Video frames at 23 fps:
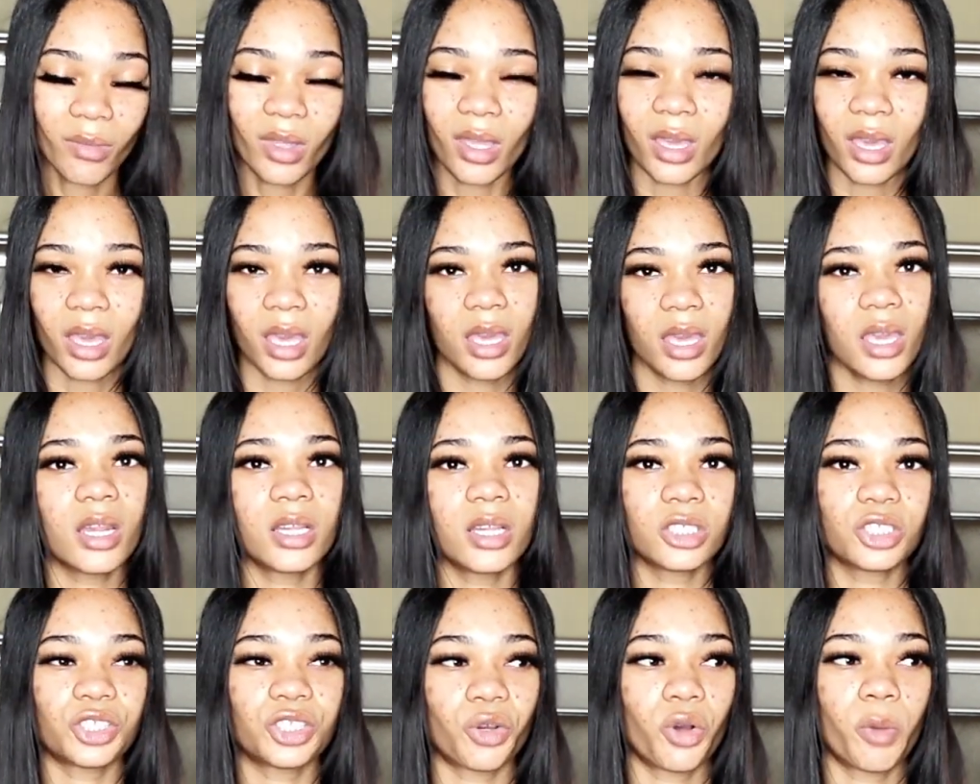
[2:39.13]
And he didn't
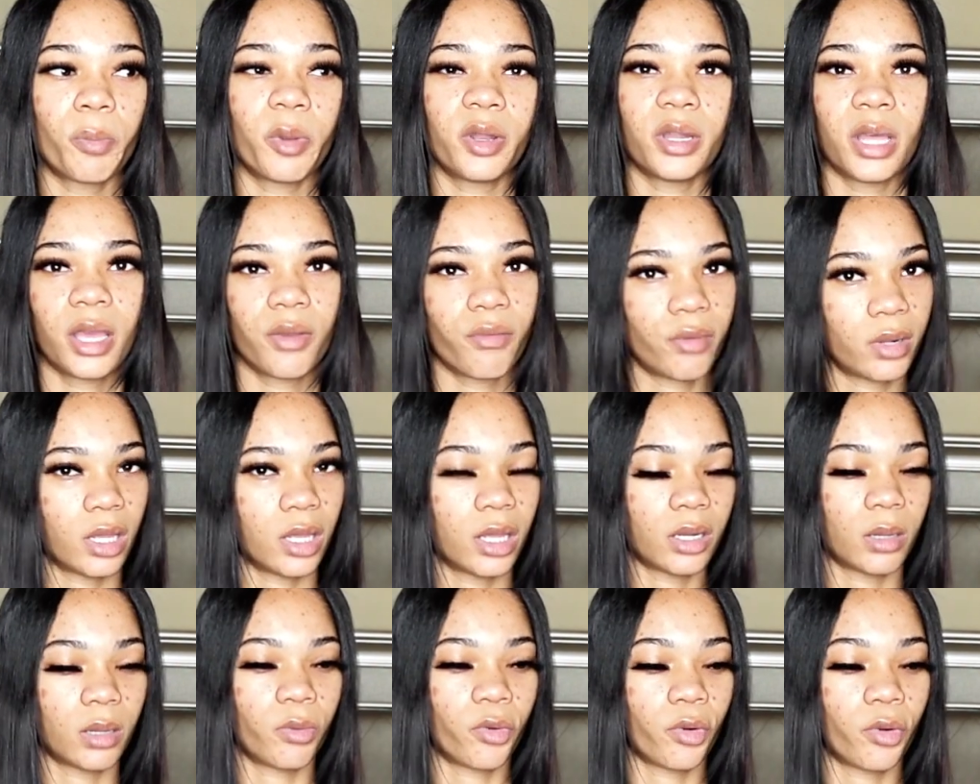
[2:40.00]
show up, and that really
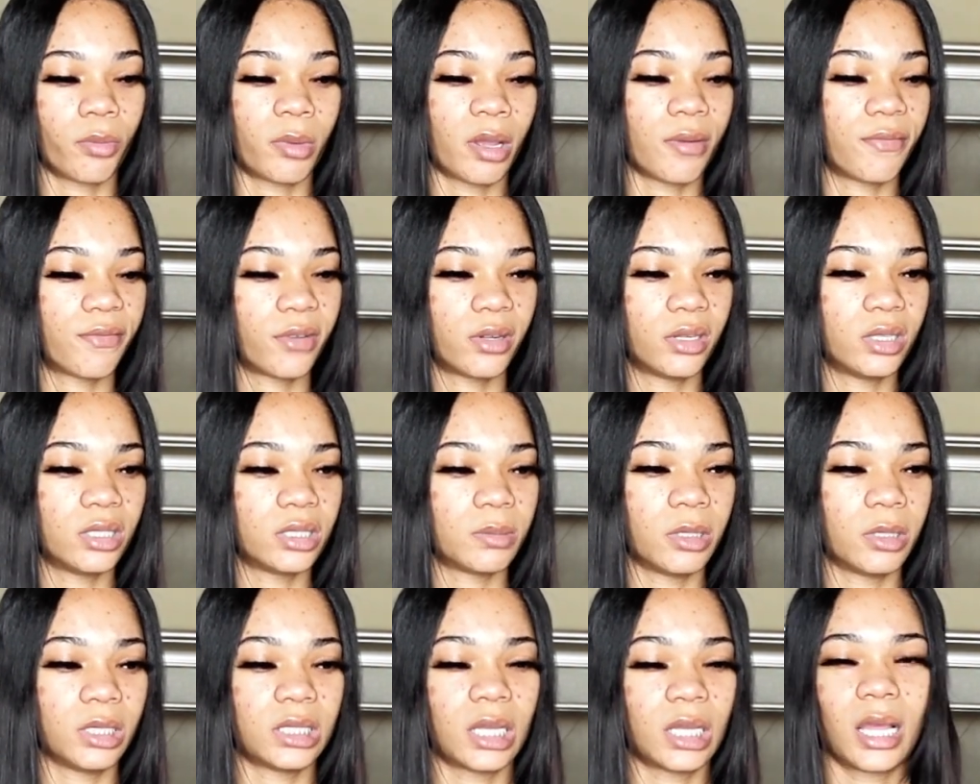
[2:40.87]
ended up hurting my feelings.
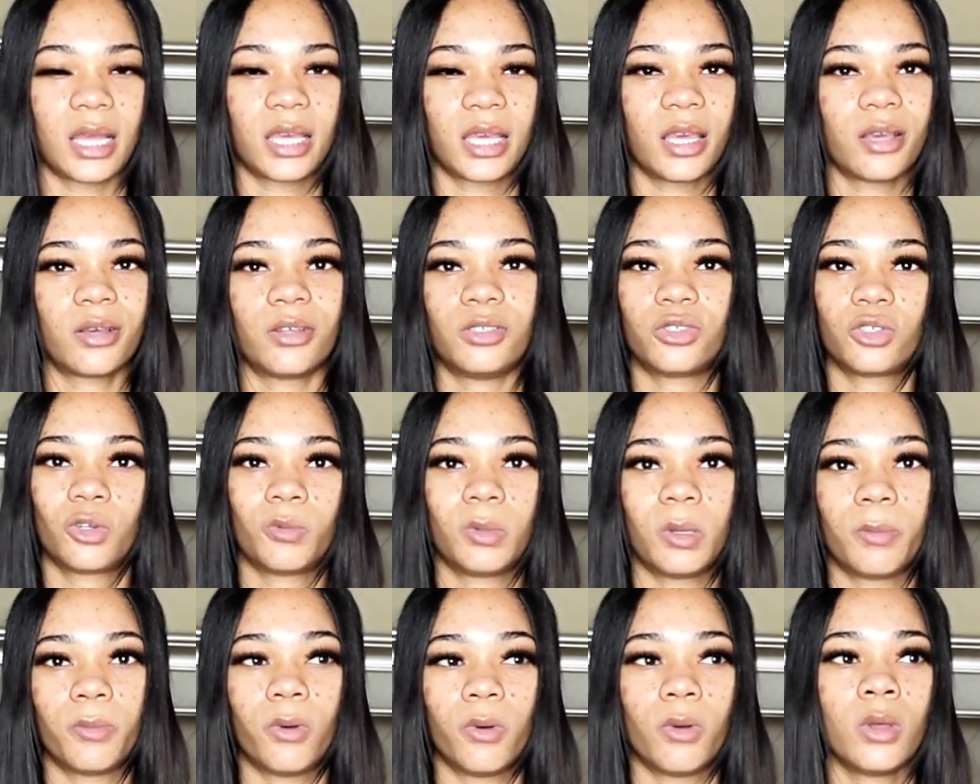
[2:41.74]
But it's like, I can't control
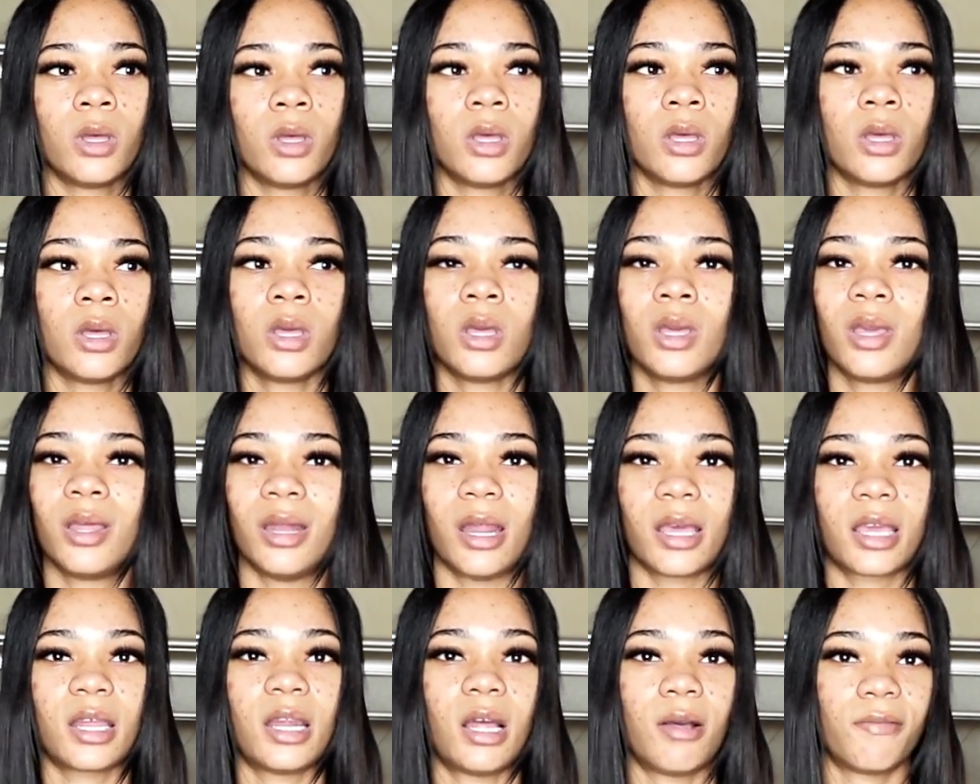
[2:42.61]
people, and I
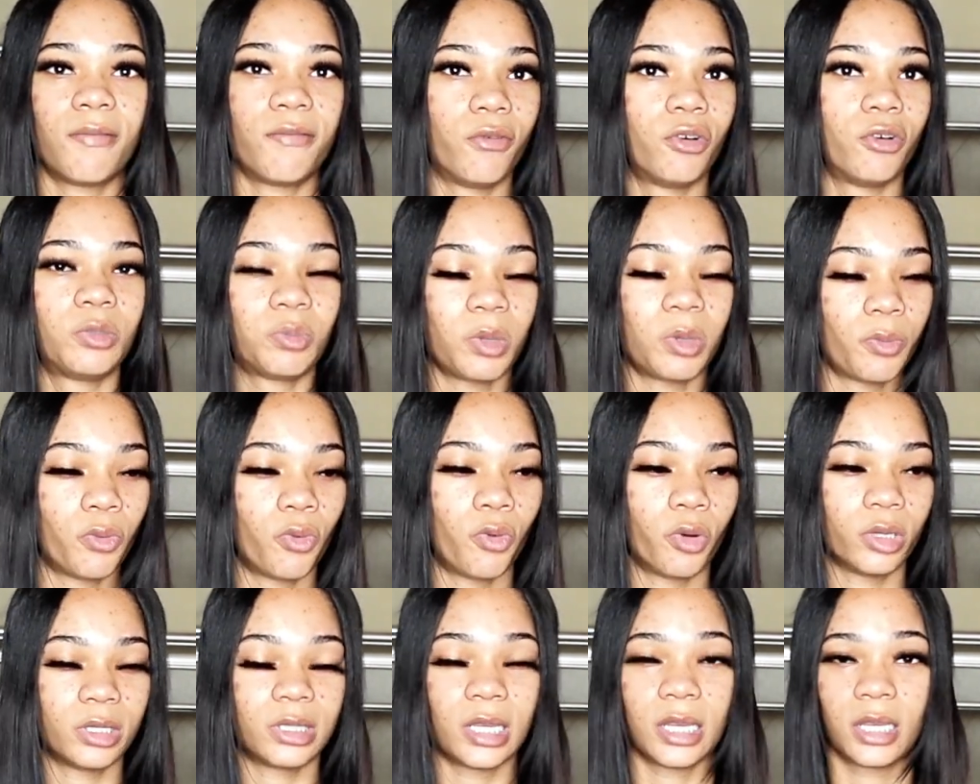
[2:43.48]
cannot force people
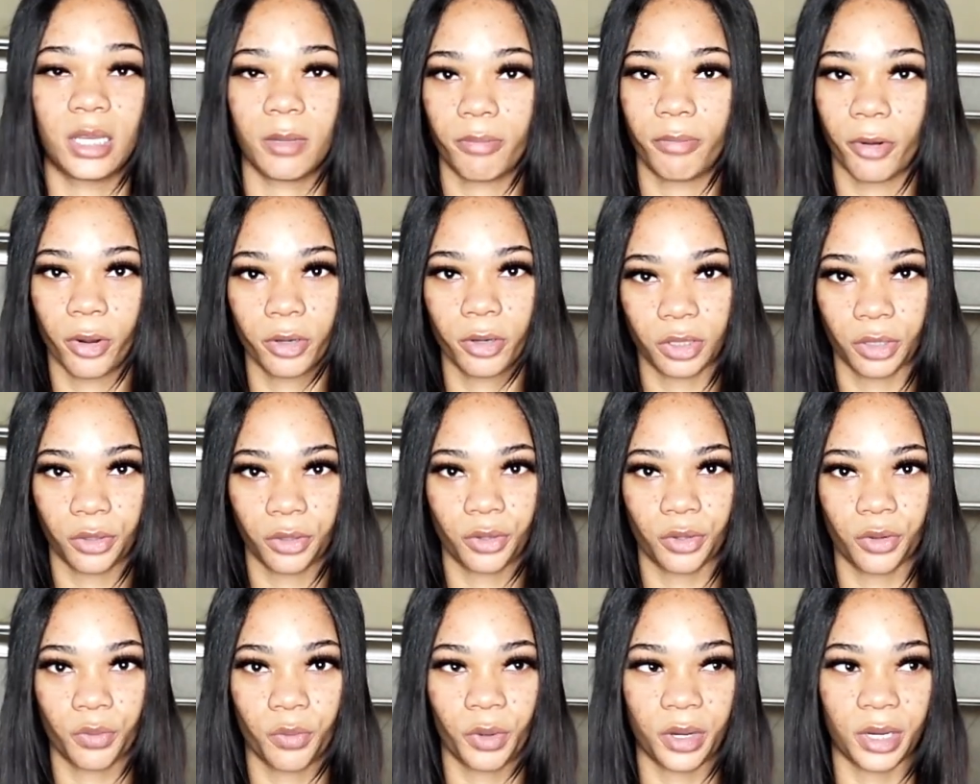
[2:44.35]
or take it
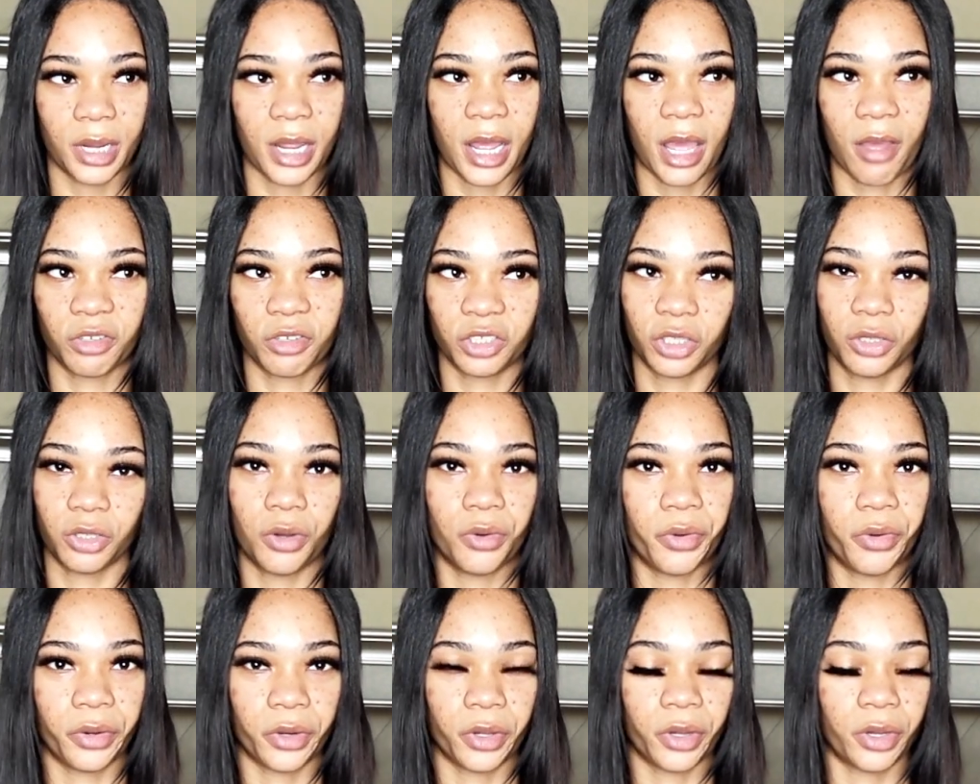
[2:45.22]
personal when they have shit
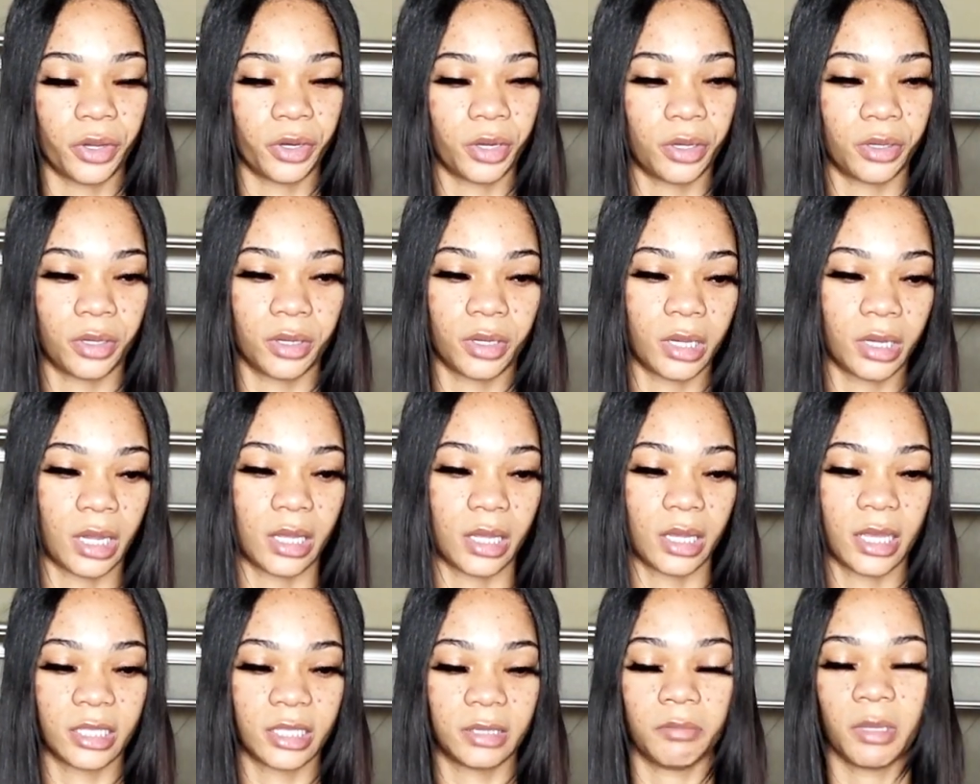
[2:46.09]
going on, and then like
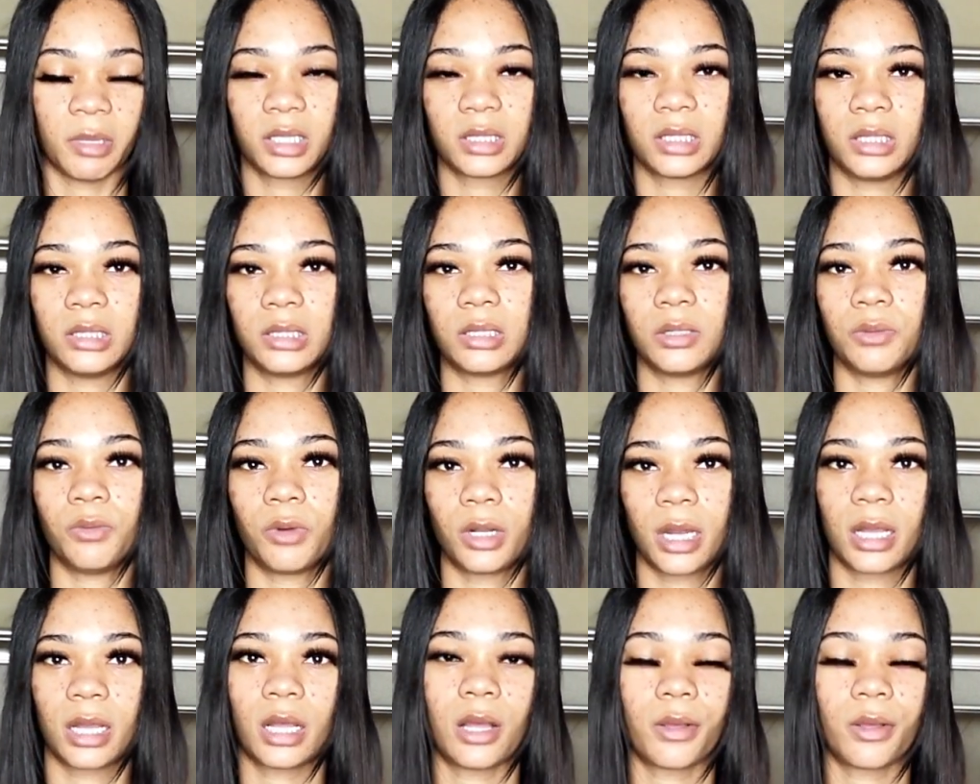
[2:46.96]
it's mixed into what
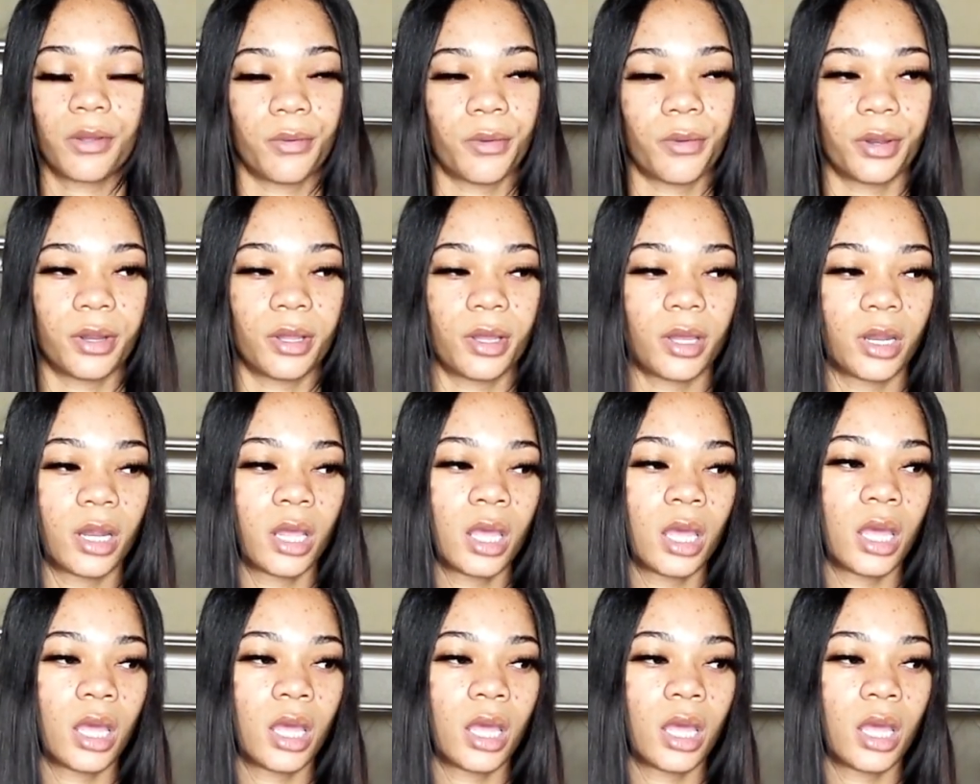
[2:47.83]
I got going on.